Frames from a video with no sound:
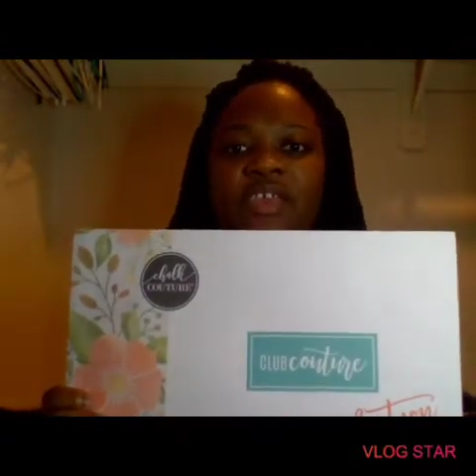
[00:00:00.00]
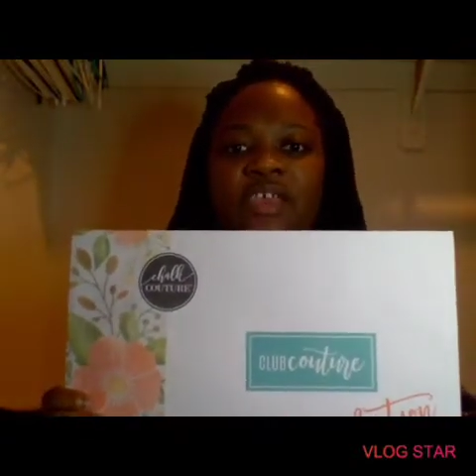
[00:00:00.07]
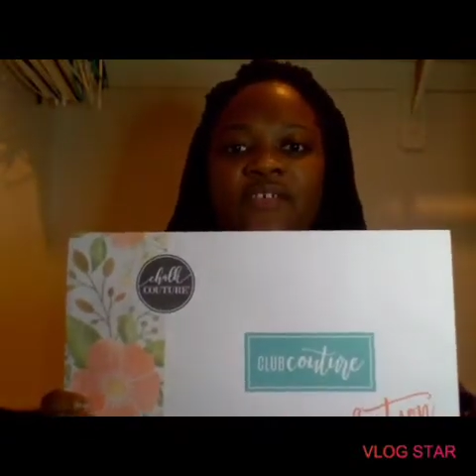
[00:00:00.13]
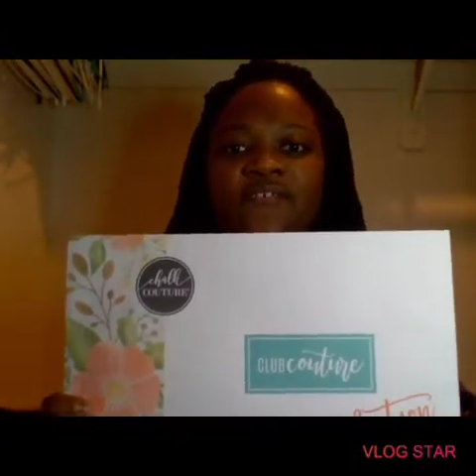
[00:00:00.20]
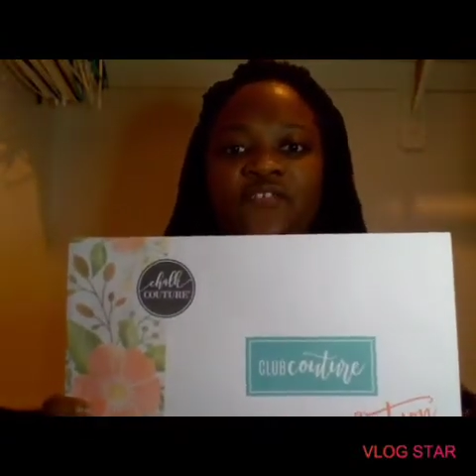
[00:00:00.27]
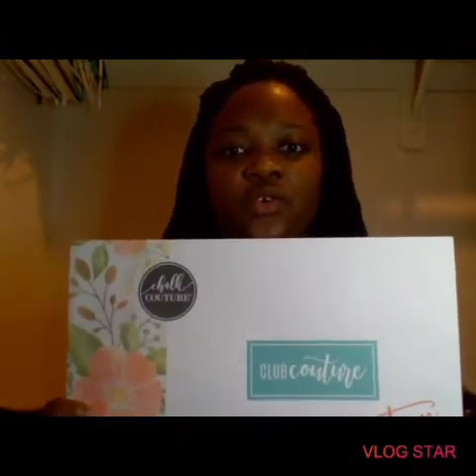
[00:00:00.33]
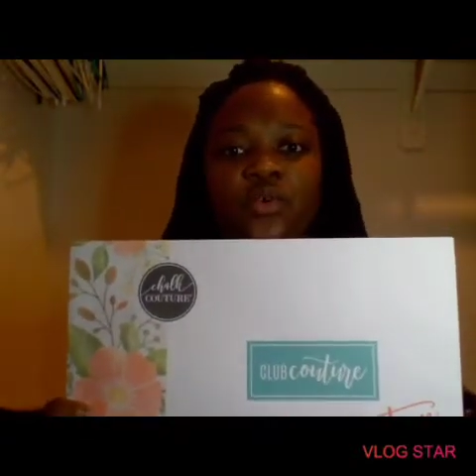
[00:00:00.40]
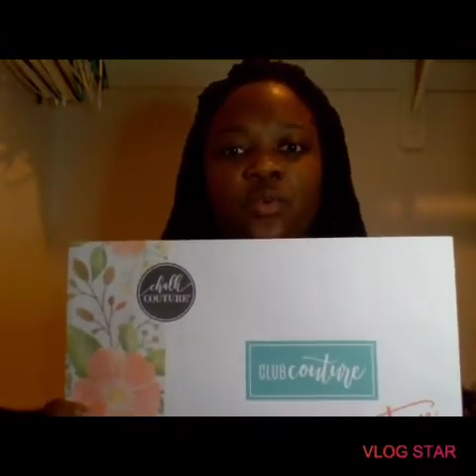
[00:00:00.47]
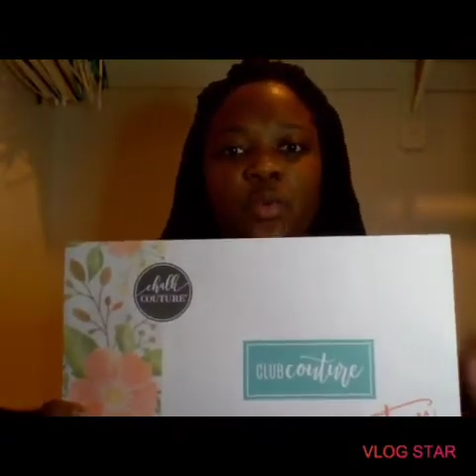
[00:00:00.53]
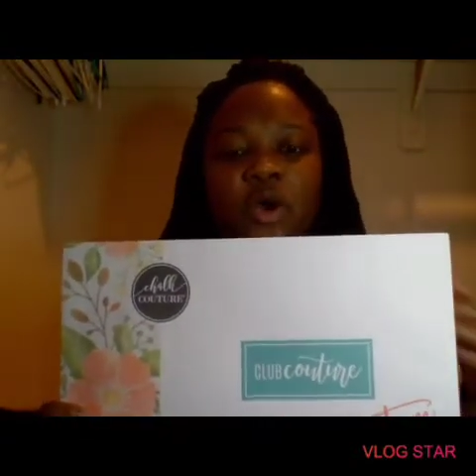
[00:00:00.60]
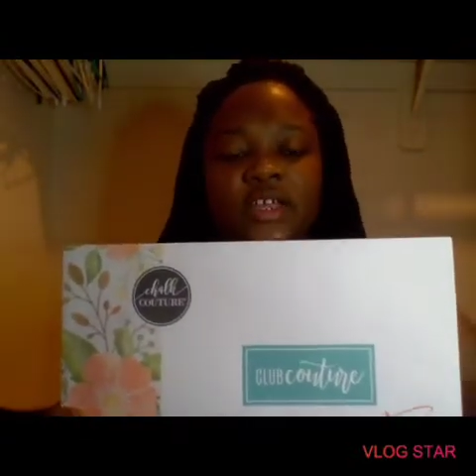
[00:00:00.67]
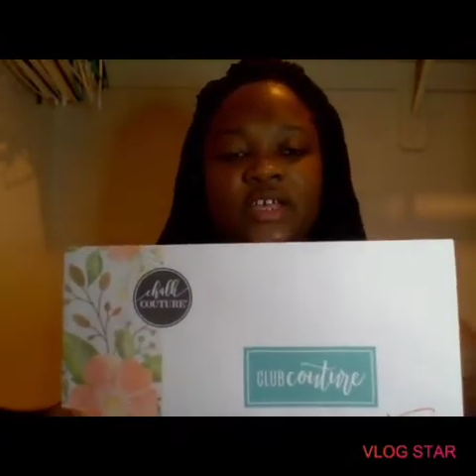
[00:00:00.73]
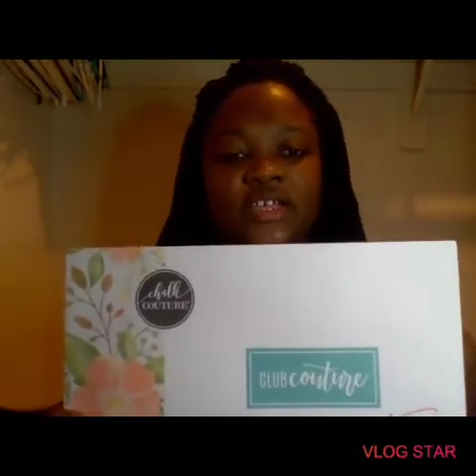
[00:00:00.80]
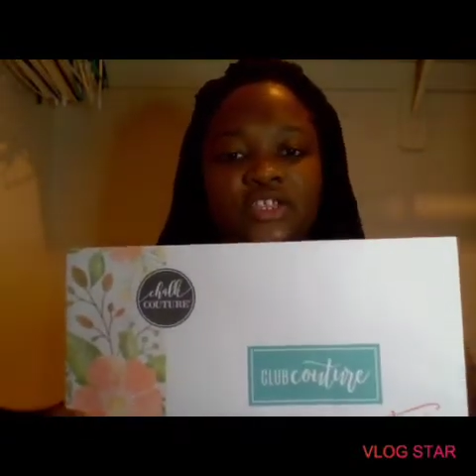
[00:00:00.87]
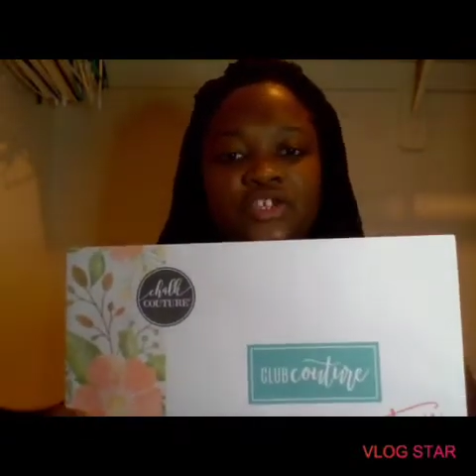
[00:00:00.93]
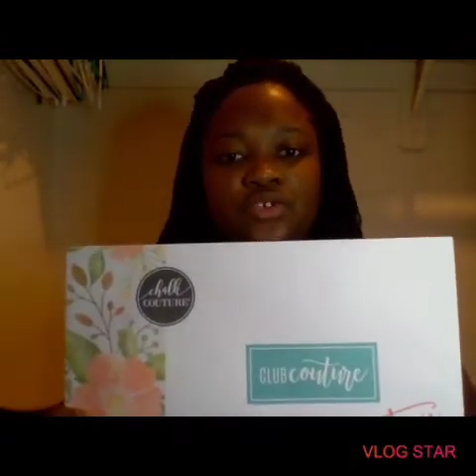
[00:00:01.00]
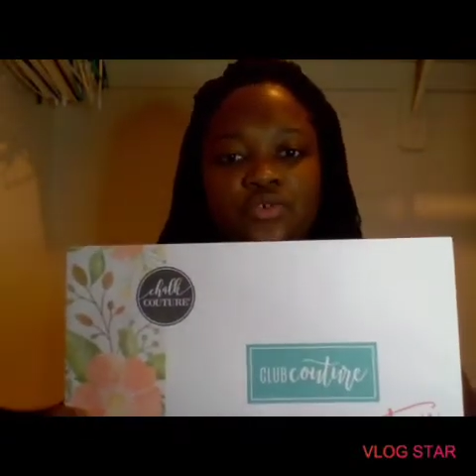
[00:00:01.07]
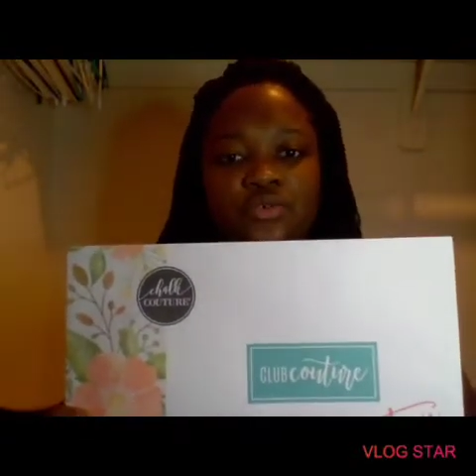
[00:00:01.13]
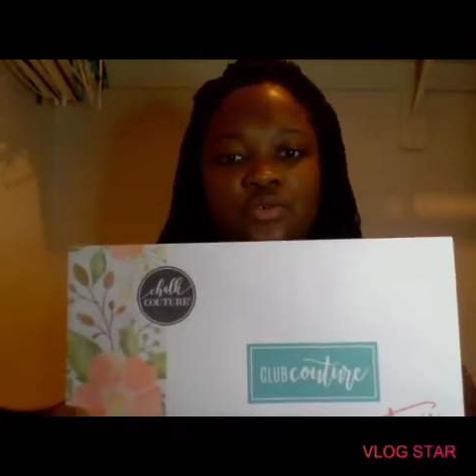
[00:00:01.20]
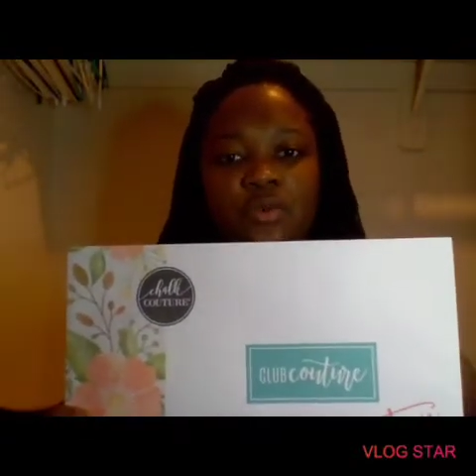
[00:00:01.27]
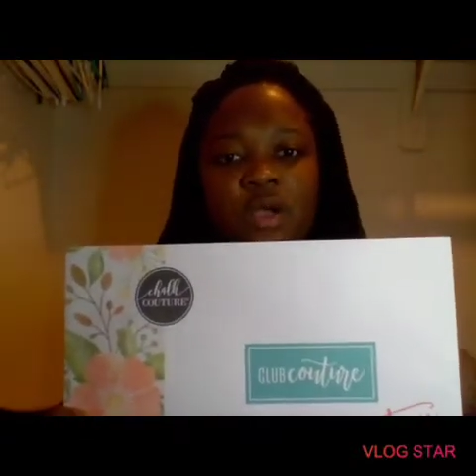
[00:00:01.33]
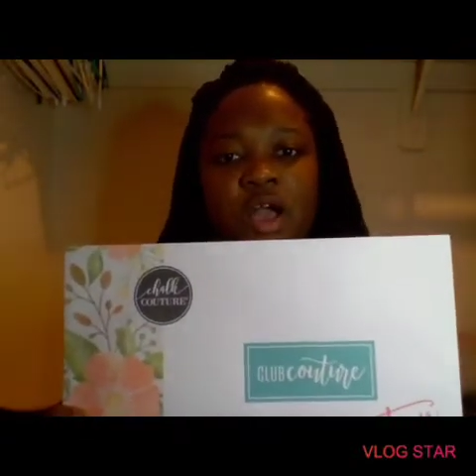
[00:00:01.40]
if you wanted
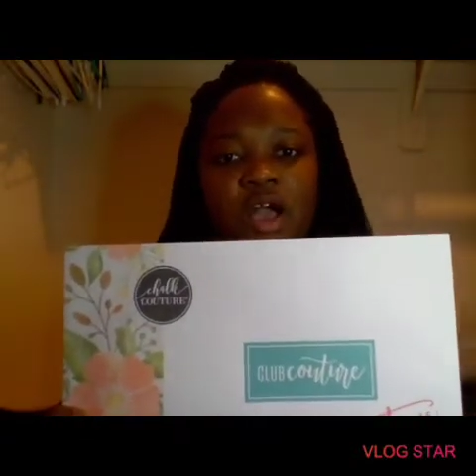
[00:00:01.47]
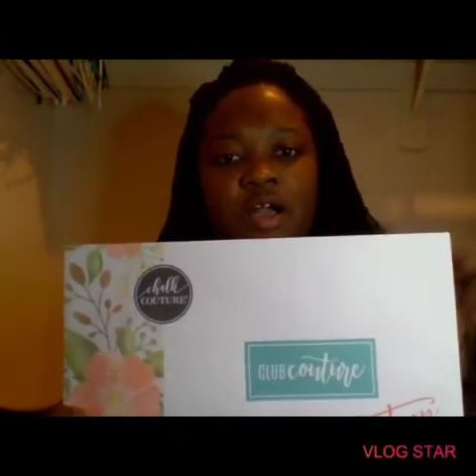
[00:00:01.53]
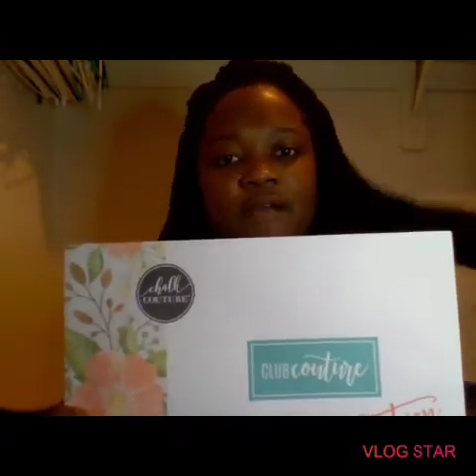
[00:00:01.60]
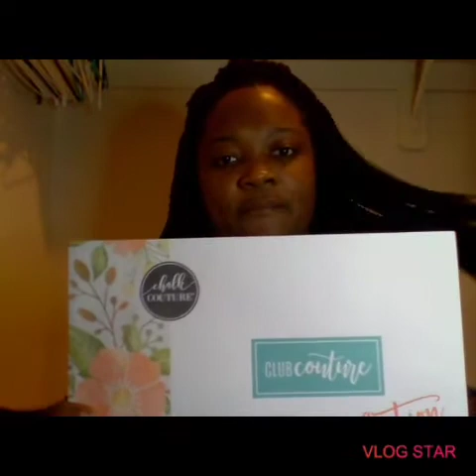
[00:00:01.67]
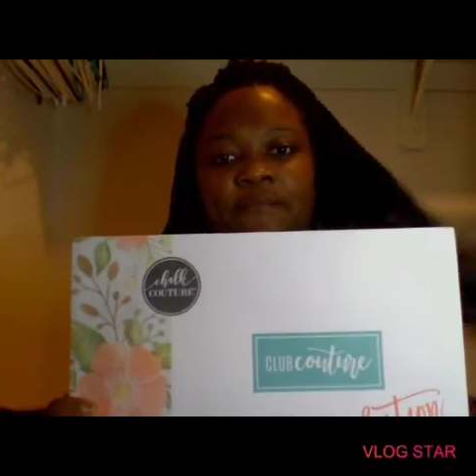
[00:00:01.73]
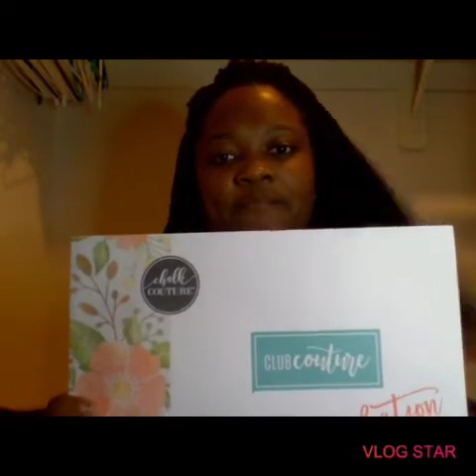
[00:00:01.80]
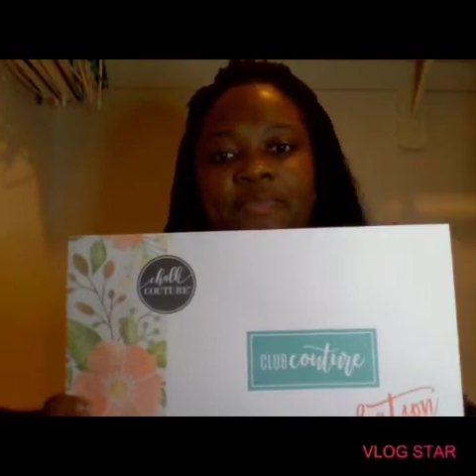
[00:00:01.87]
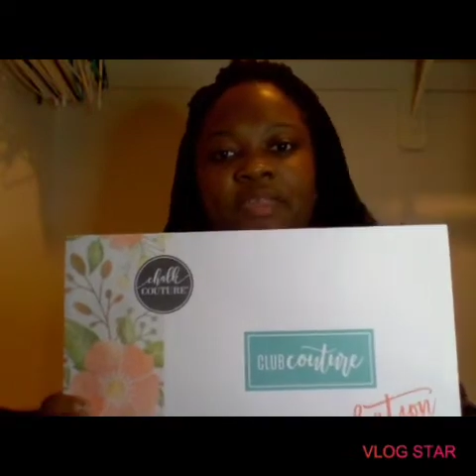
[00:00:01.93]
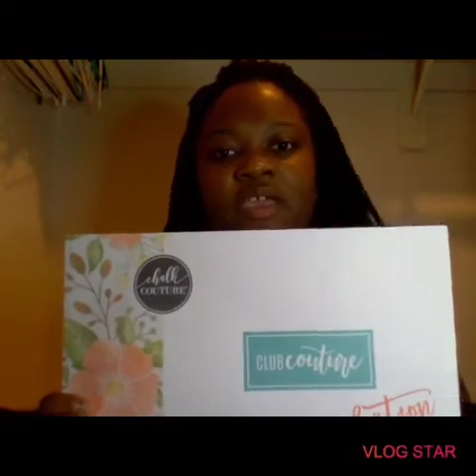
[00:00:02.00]
to